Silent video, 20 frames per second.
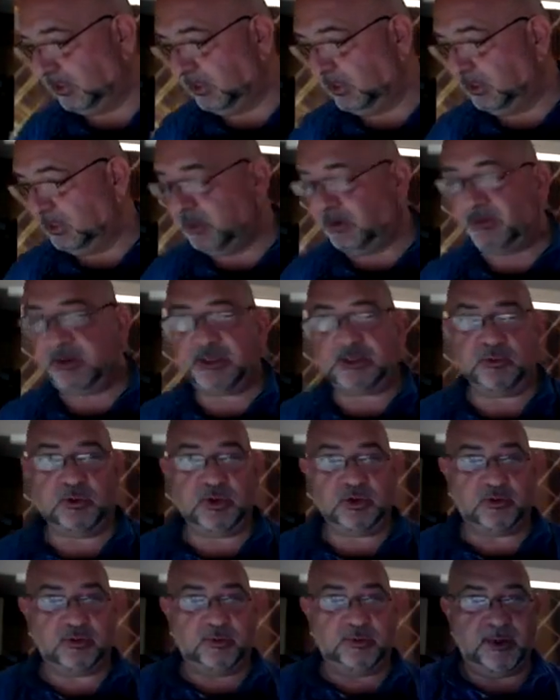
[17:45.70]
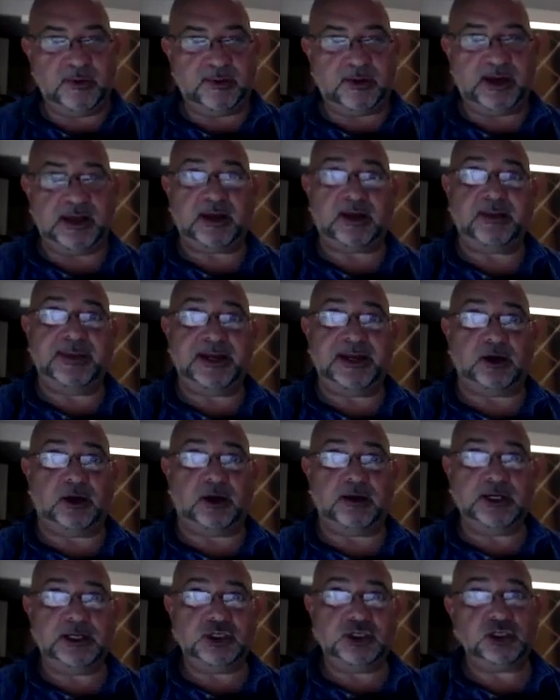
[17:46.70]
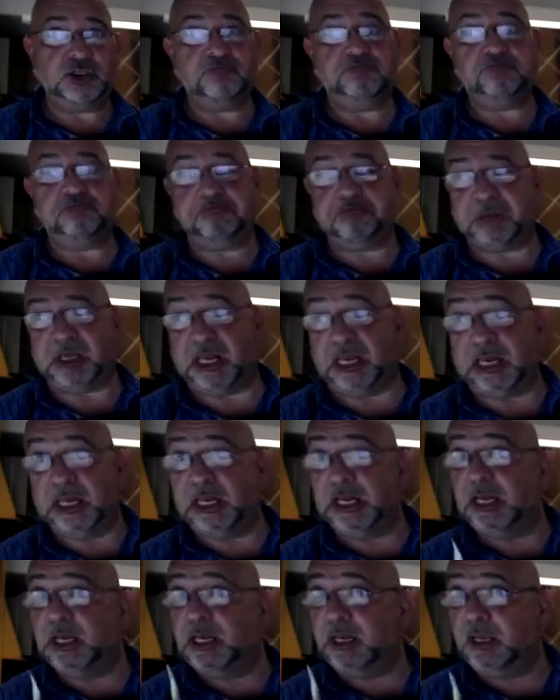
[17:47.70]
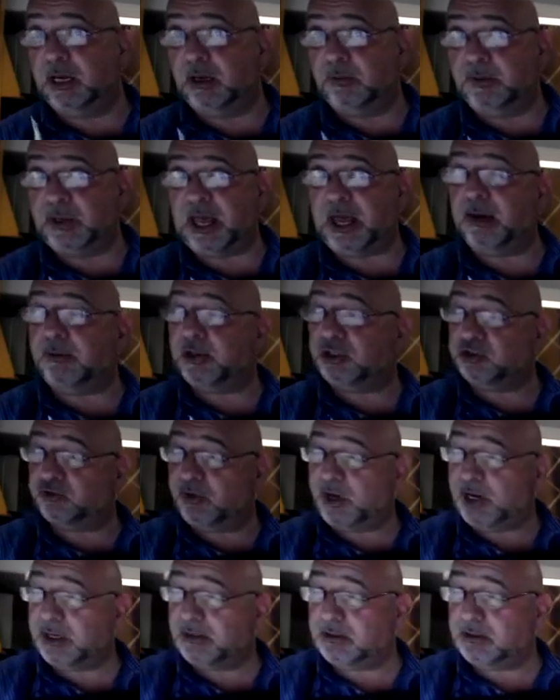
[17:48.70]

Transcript: All right, do we all remember how to make orange? Little bit, how much red?